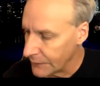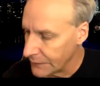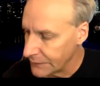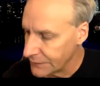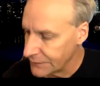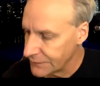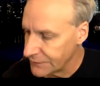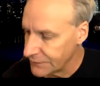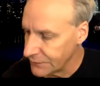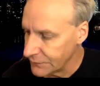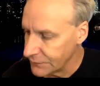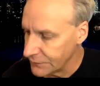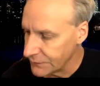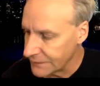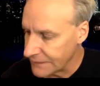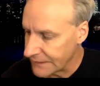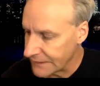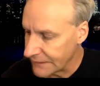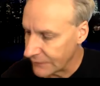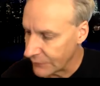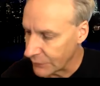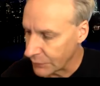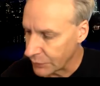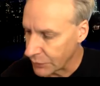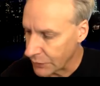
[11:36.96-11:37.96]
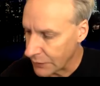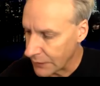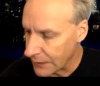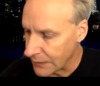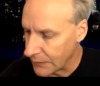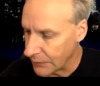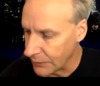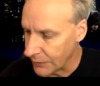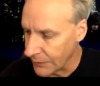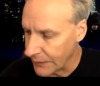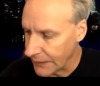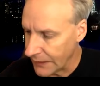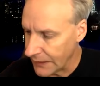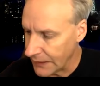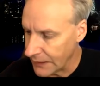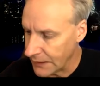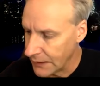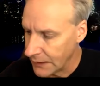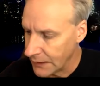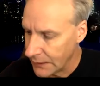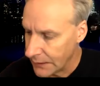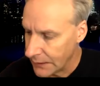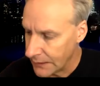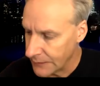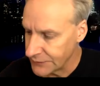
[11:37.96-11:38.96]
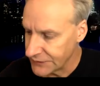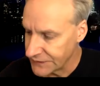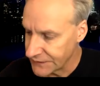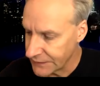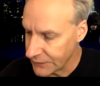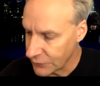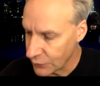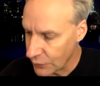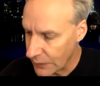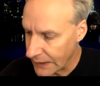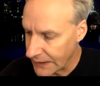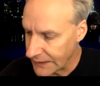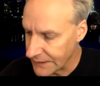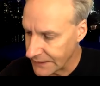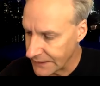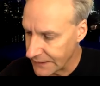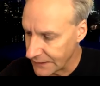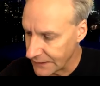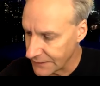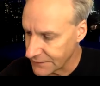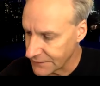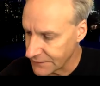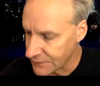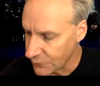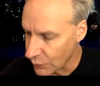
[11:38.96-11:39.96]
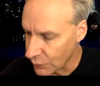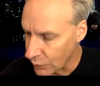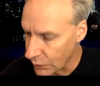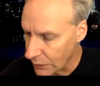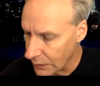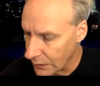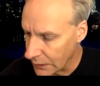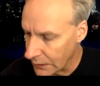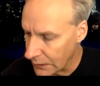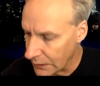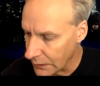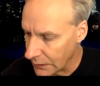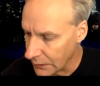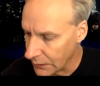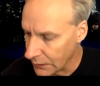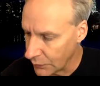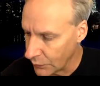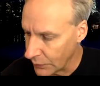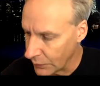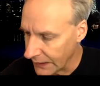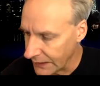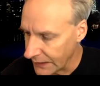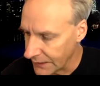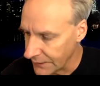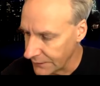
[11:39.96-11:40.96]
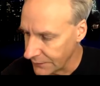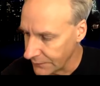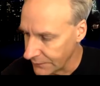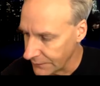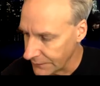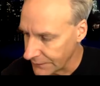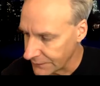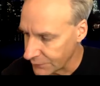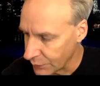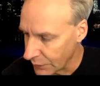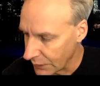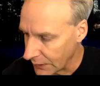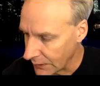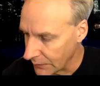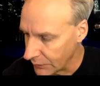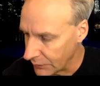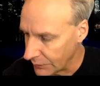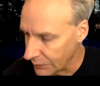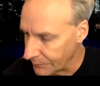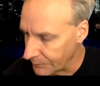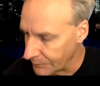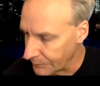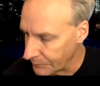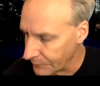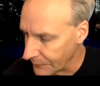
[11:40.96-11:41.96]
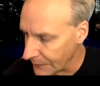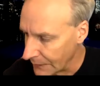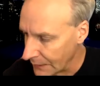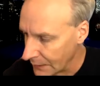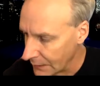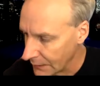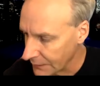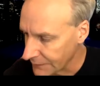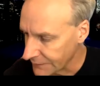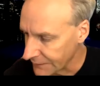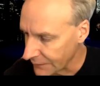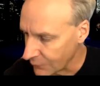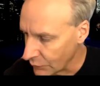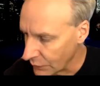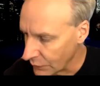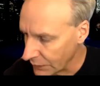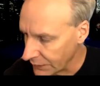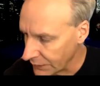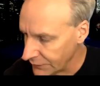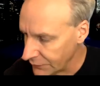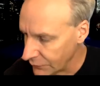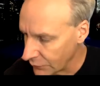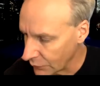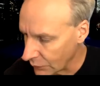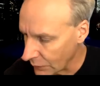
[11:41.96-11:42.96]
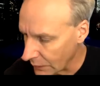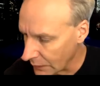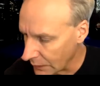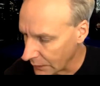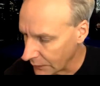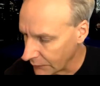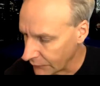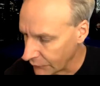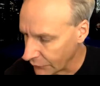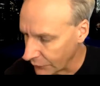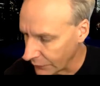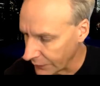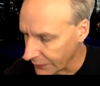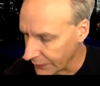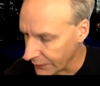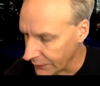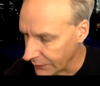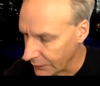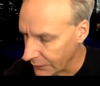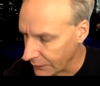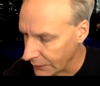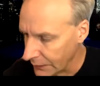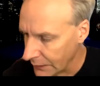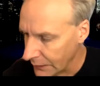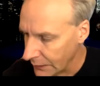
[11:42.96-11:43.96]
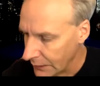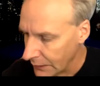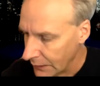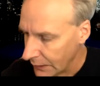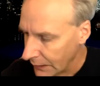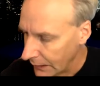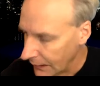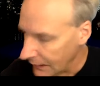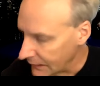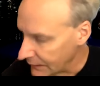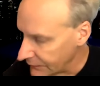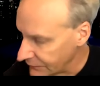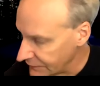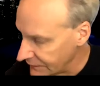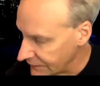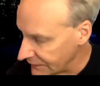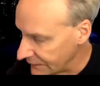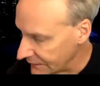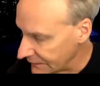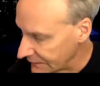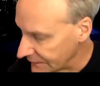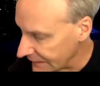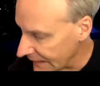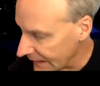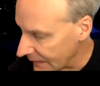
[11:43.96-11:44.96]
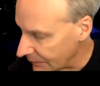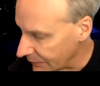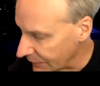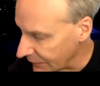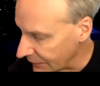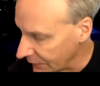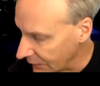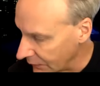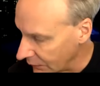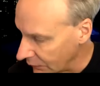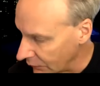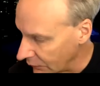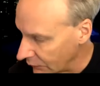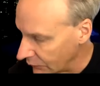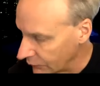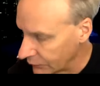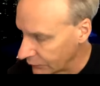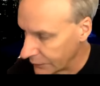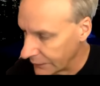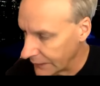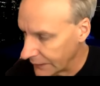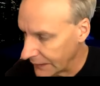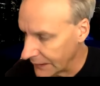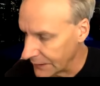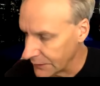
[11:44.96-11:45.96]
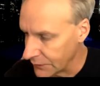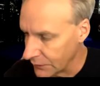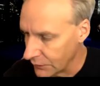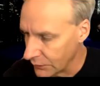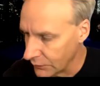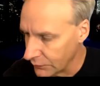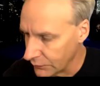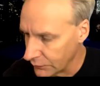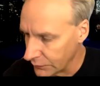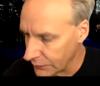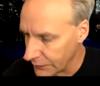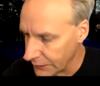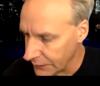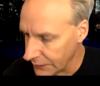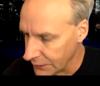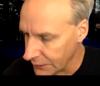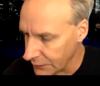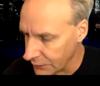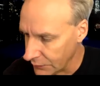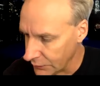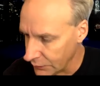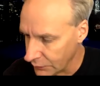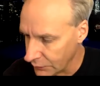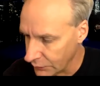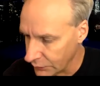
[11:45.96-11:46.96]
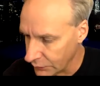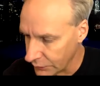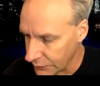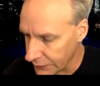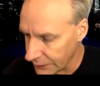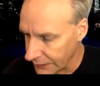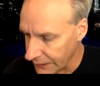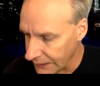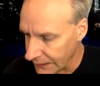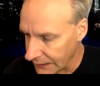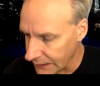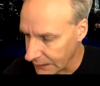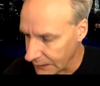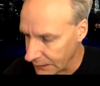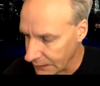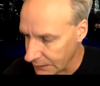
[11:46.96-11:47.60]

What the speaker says: students have a problem. And I'm just going to write that it's the wrong way to do this problem because I want to do it wrong for you. And I've seen this happen over and over and over again.